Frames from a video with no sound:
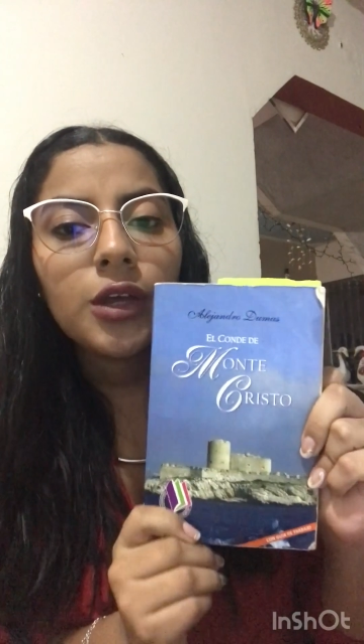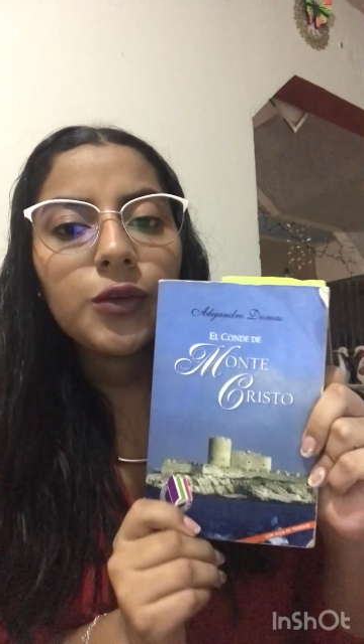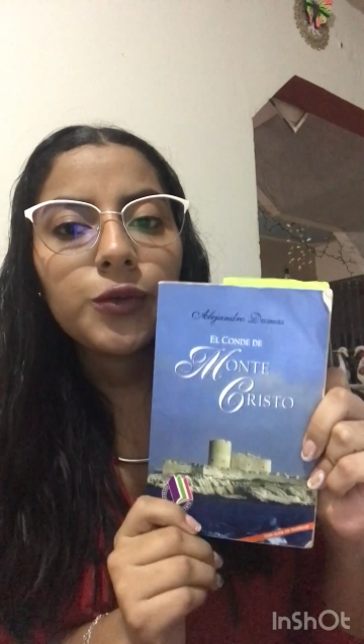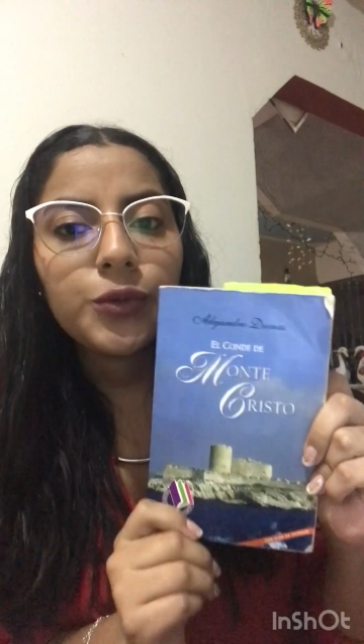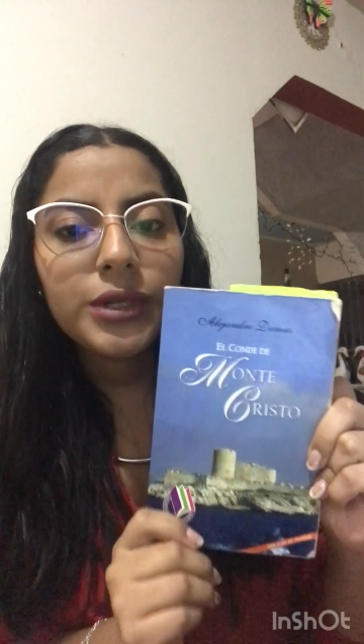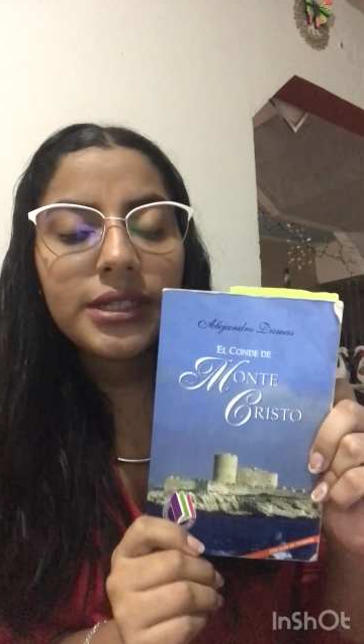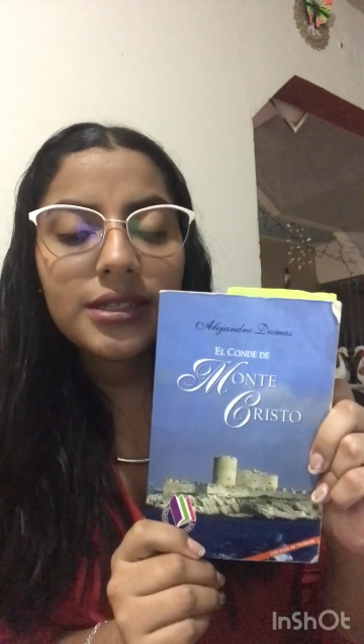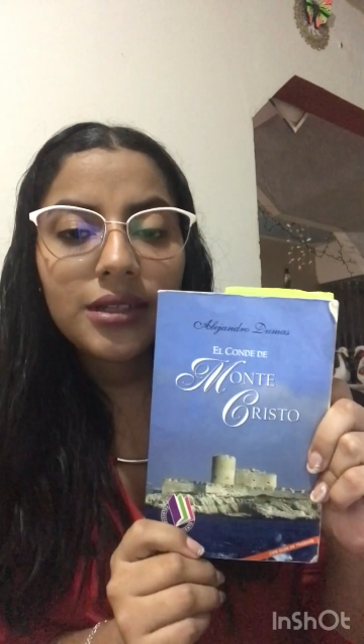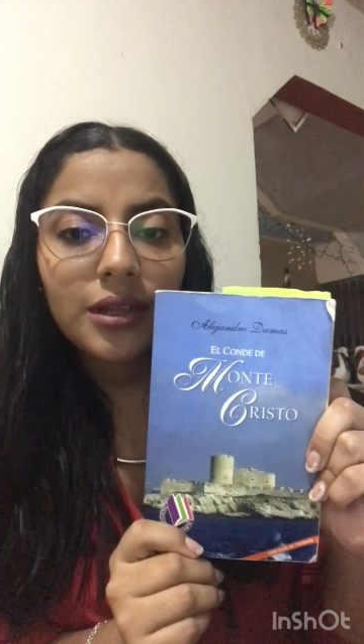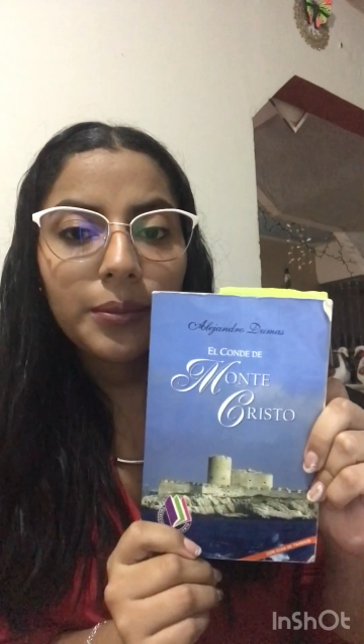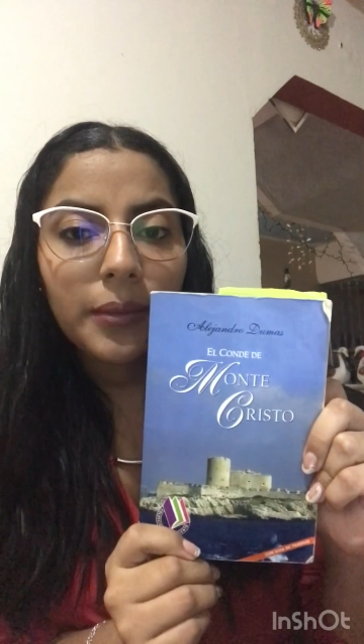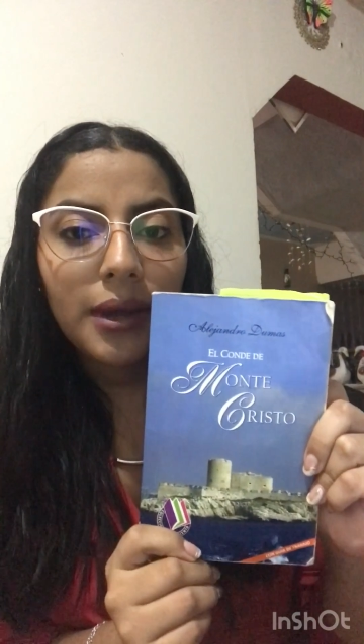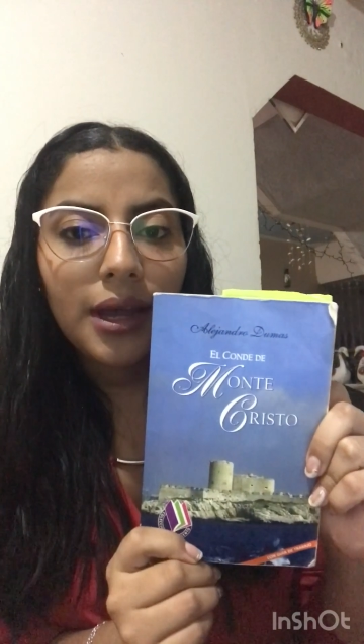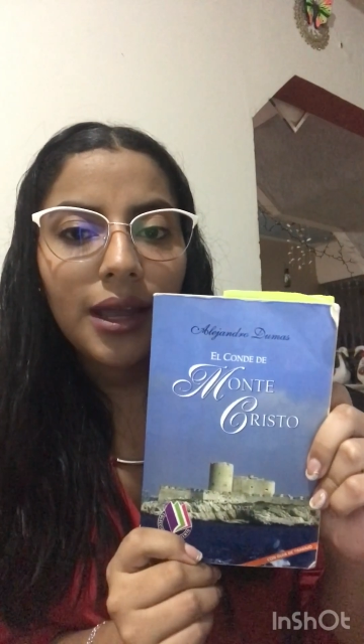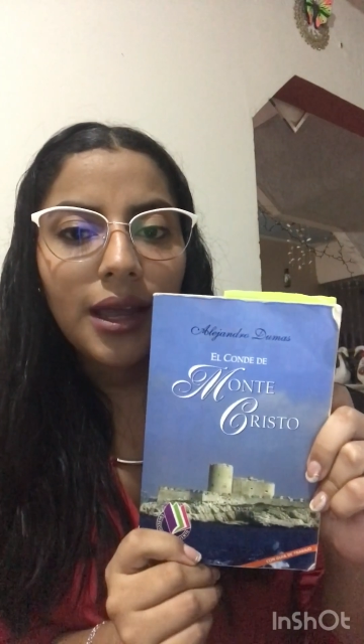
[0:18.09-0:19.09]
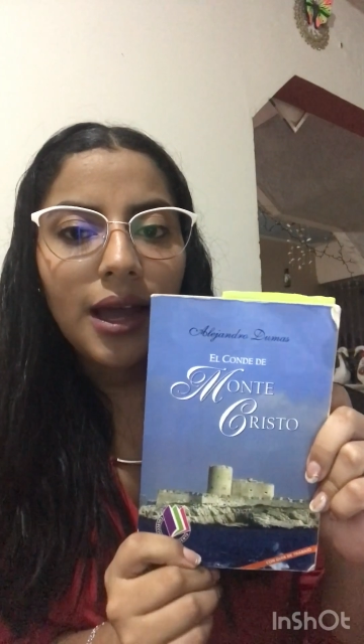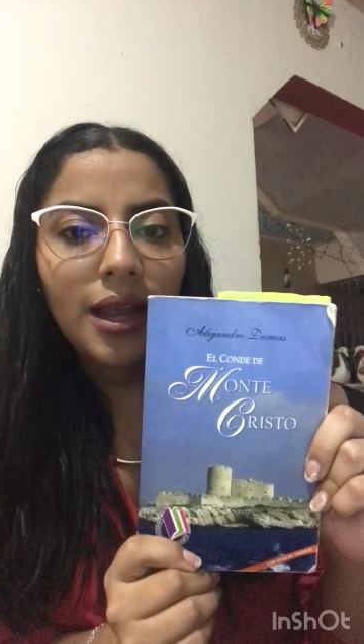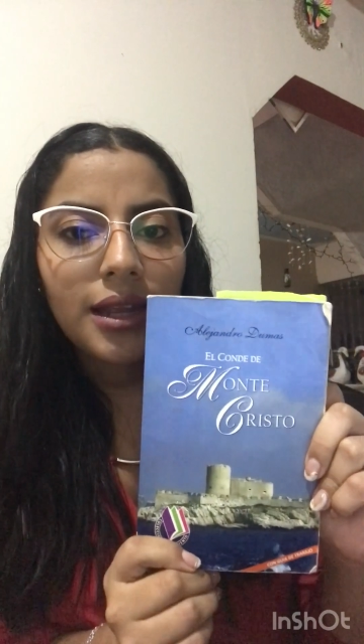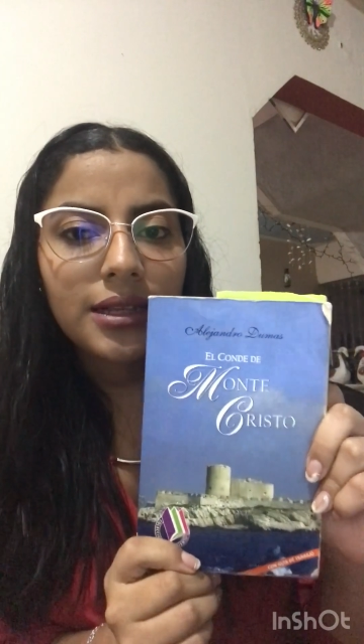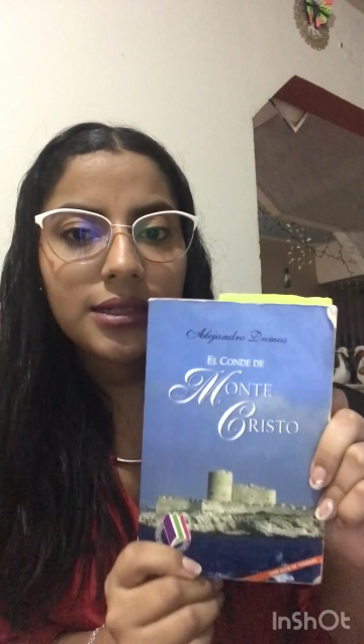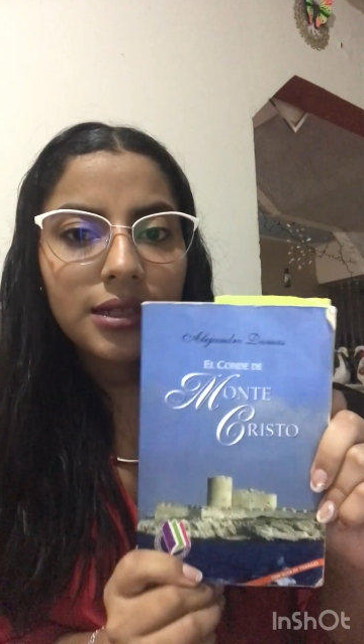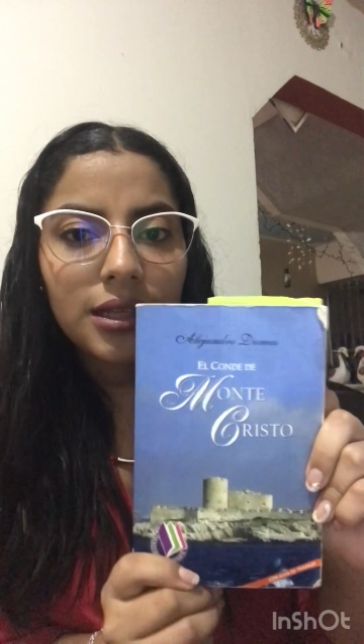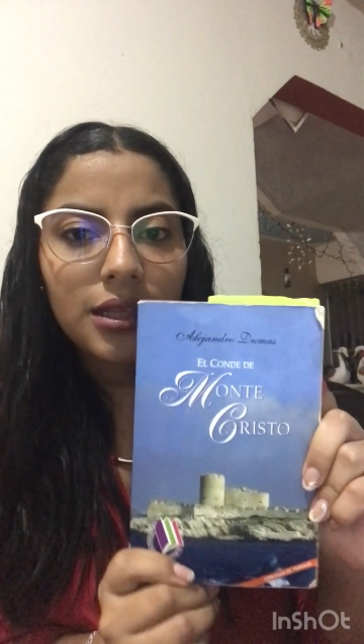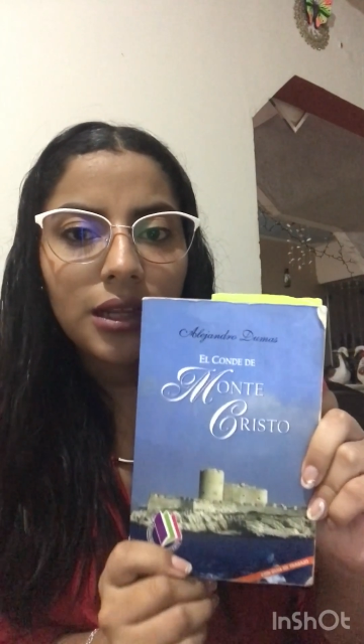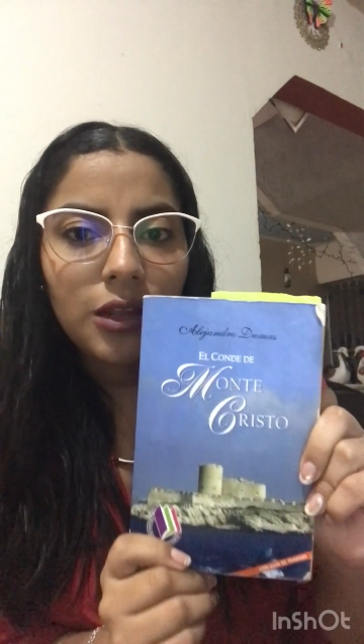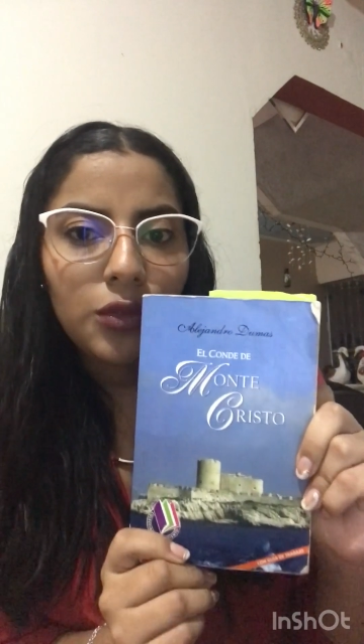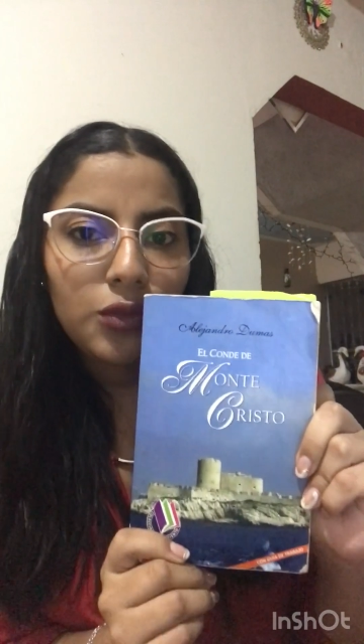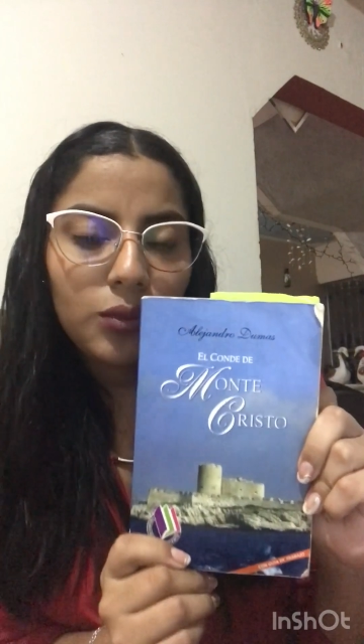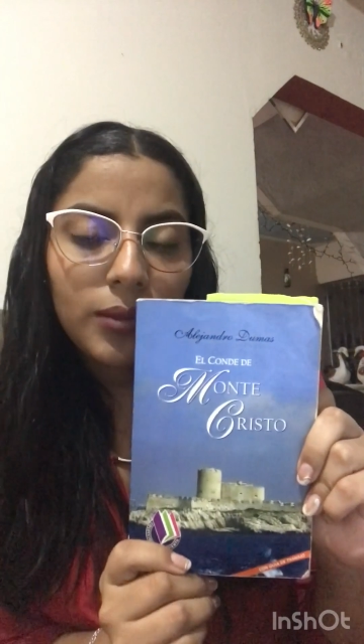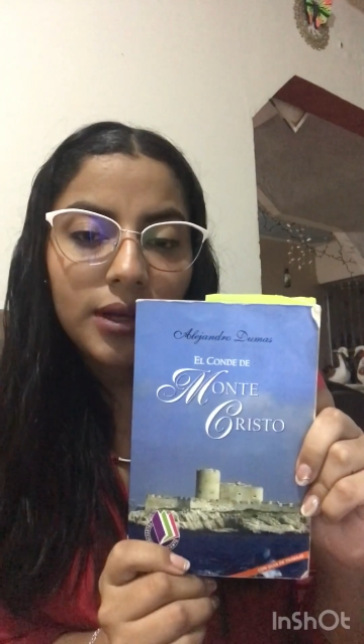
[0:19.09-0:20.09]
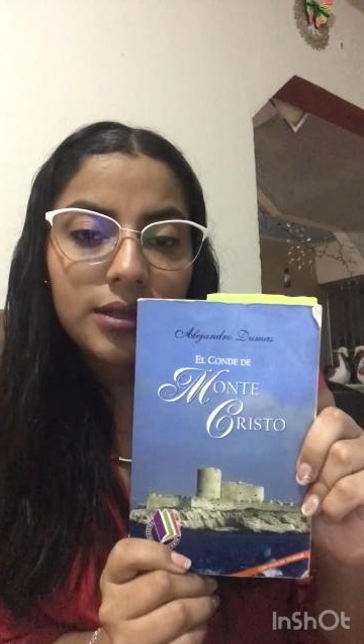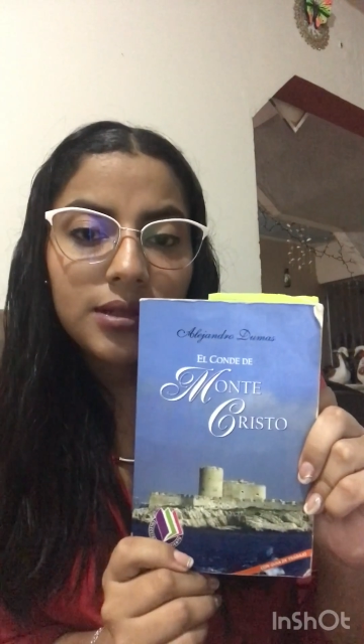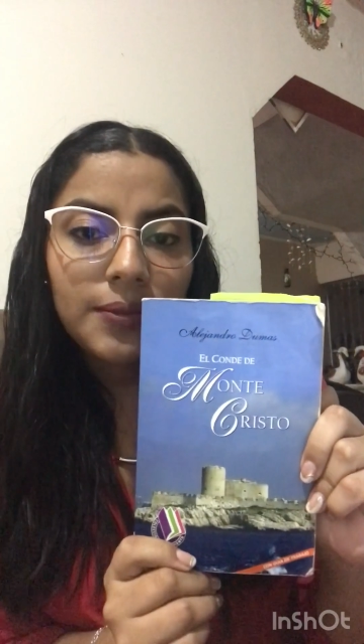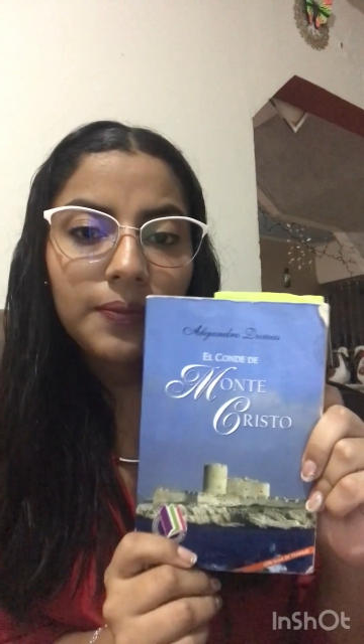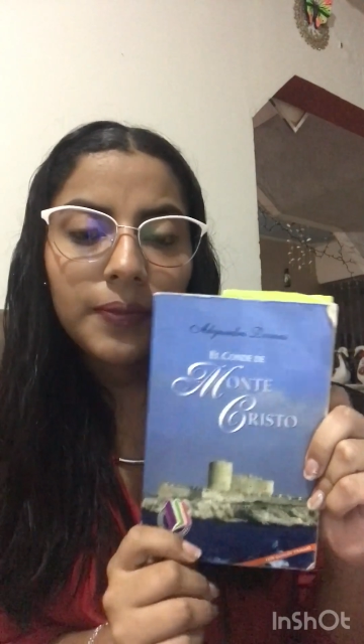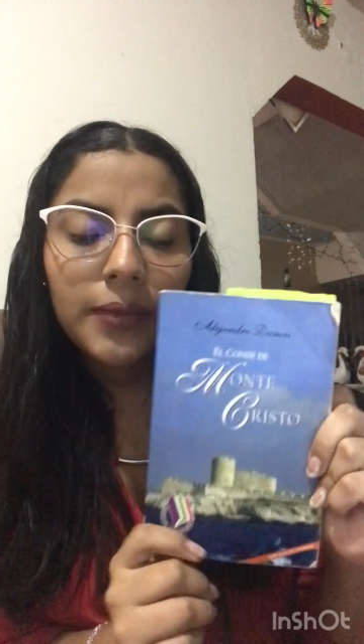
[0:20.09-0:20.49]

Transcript: written by Alejandro Dumas.